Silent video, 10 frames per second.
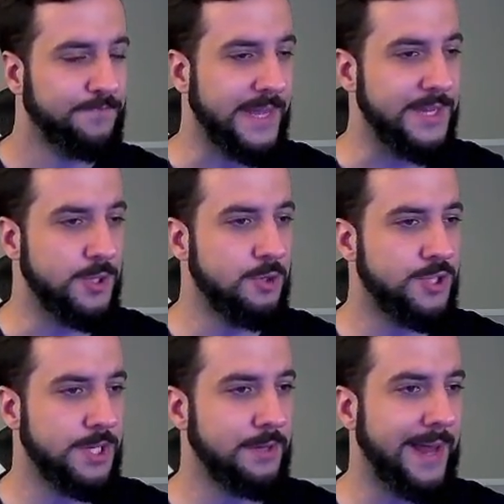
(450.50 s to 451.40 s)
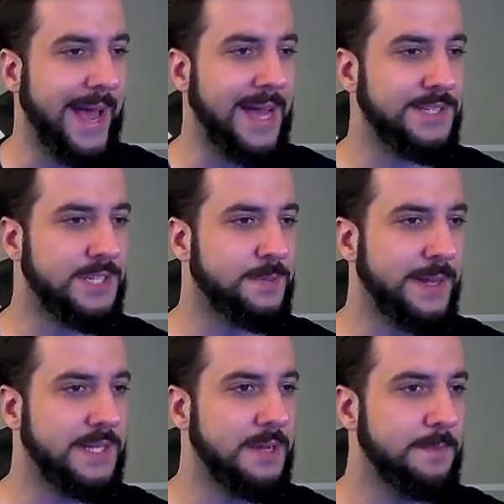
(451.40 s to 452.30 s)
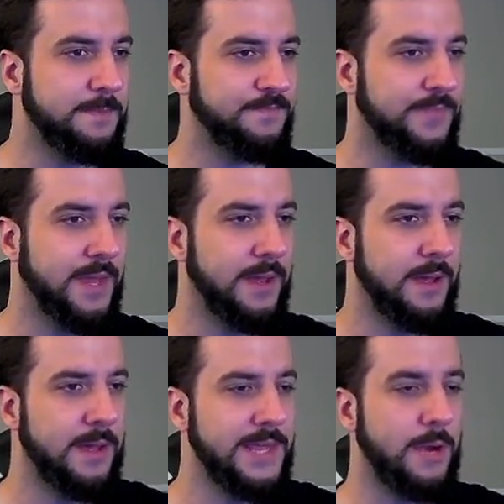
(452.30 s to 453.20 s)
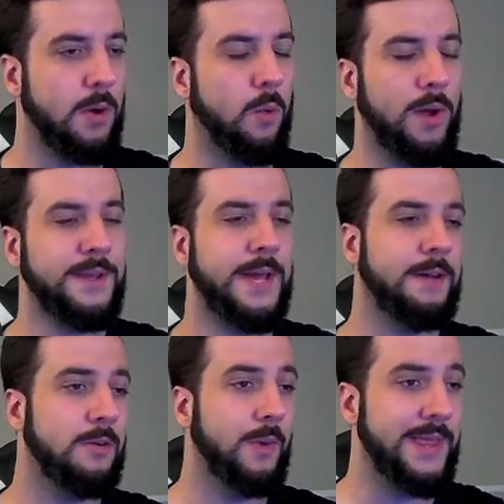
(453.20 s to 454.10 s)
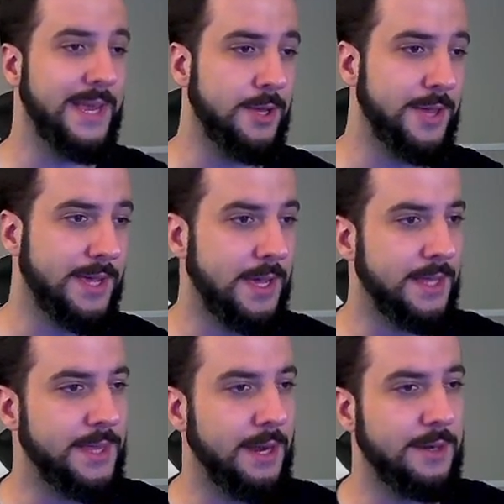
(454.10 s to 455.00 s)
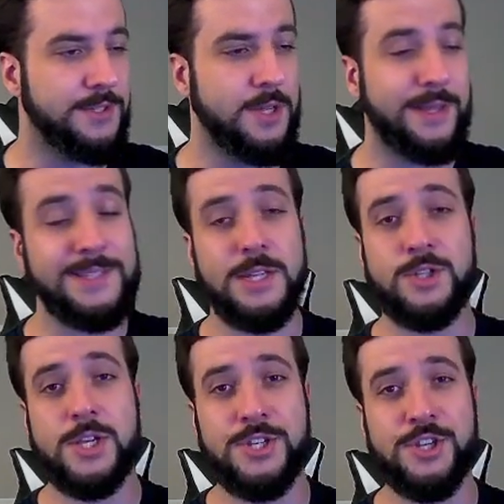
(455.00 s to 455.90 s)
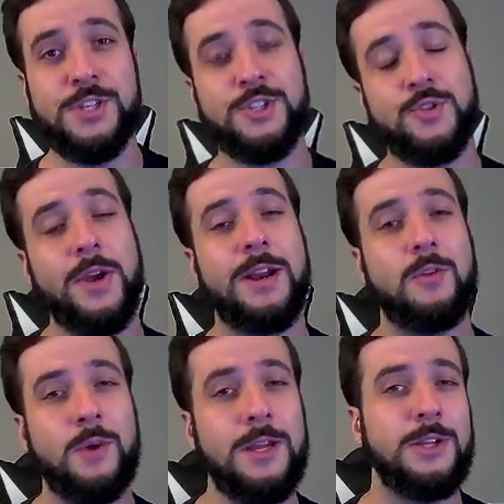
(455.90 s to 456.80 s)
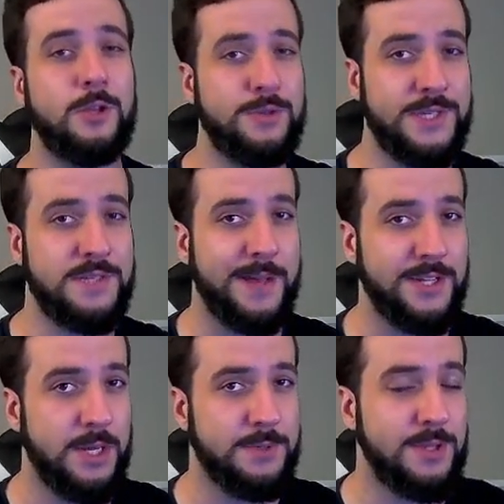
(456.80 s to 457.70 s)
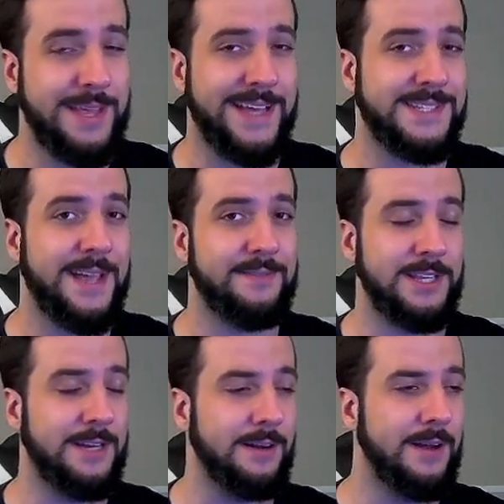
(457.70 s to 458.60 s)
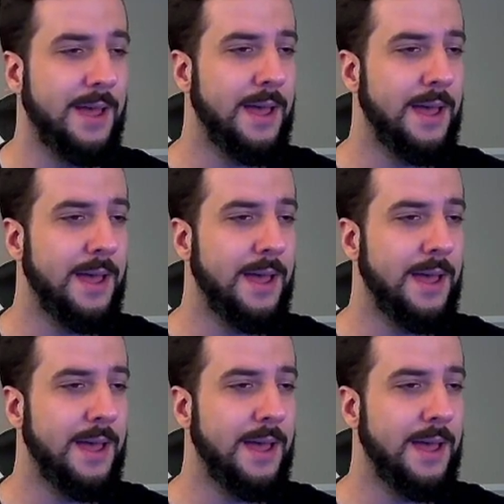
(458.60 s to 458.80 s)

They do shield as expected. They were one counter away. They knew they could get there. So that's a GG's trainer. We're going to lose this matchup to the Escavalier.